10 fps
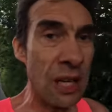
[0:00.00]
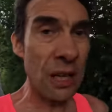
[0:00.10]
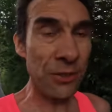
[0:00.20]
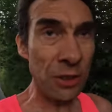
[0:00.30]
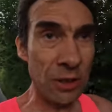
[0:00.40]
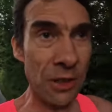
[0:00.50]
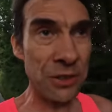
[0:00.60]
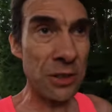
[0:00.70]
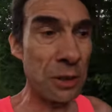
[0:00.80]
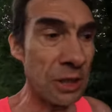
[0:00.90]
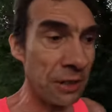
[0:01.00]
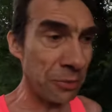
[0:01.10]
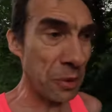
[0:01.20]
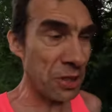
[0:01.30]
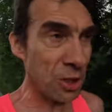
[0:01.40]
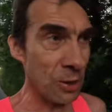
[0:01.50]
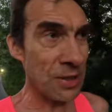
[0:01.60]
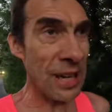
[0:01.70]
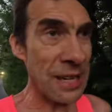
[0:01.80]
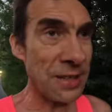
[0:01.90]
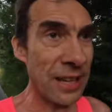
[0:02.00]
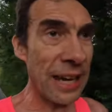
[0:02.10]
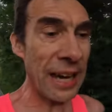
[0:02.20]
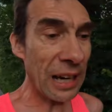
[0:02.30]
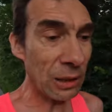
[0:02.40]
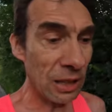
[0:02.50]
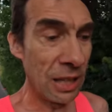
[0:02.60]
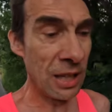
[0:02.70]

And so nice in these mid-June days to get out.